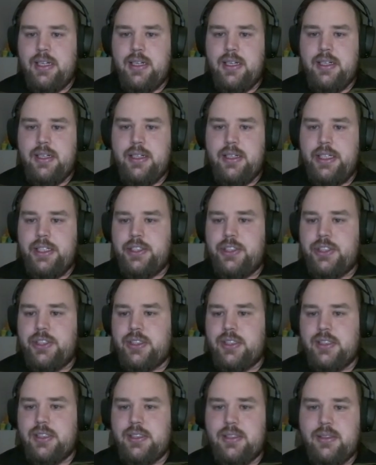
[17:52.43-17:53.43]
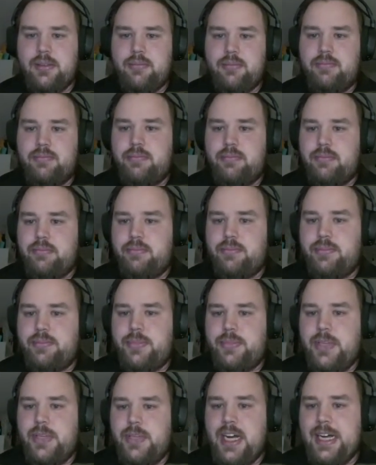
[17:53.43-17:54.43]
Each
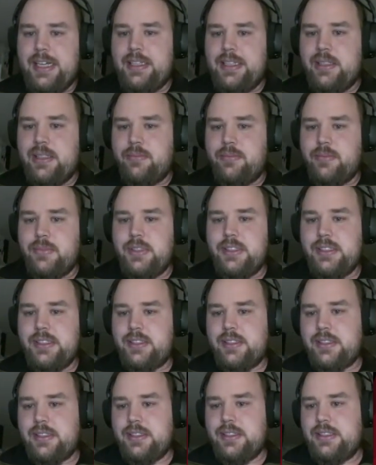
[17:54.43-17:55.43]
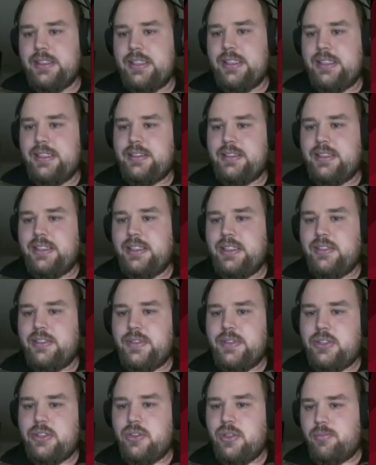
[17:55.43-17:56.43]
behind them is an
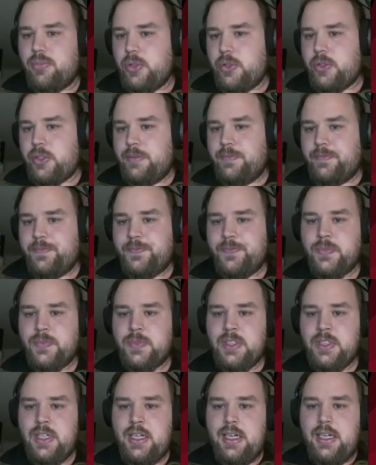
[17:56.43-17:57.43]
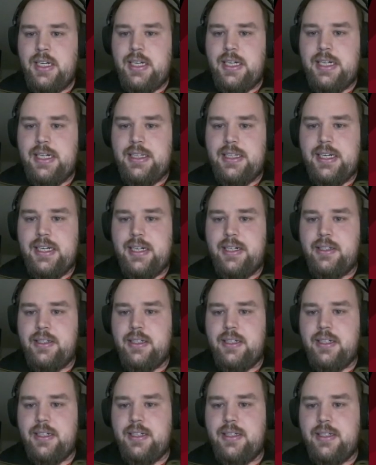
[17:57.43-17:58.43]
individual book. And then
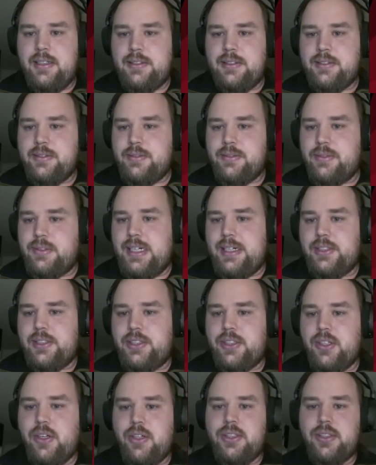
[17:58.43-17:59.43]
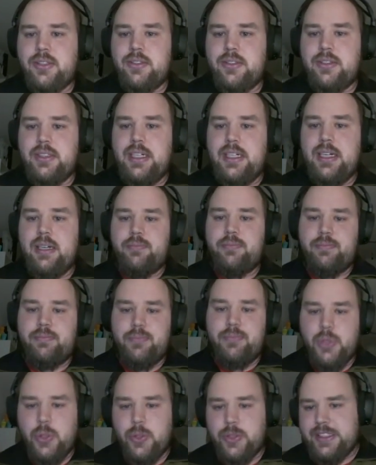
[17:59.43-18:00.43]
there's also a
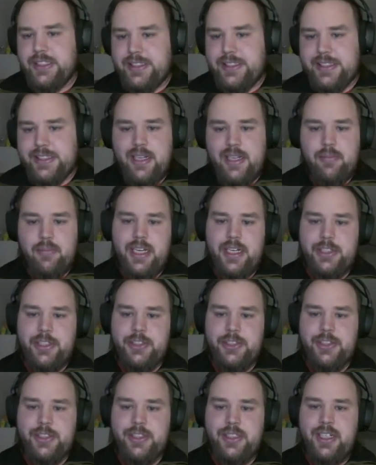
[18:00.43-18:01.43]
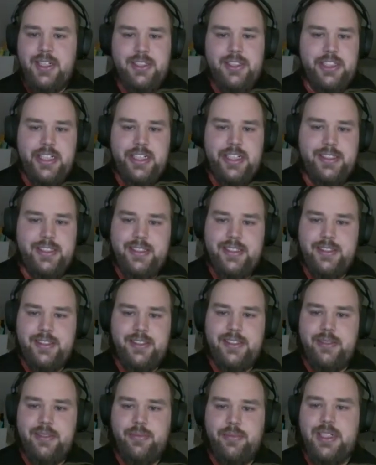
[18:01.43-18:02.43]
book detail page, just as
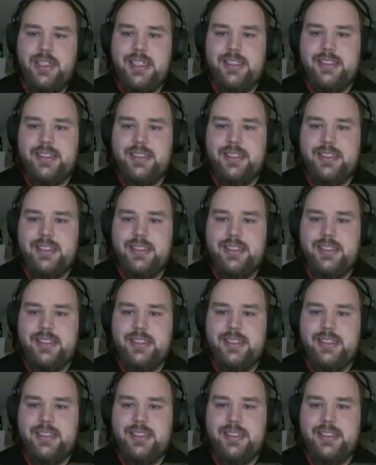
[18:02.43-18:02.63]
simple as it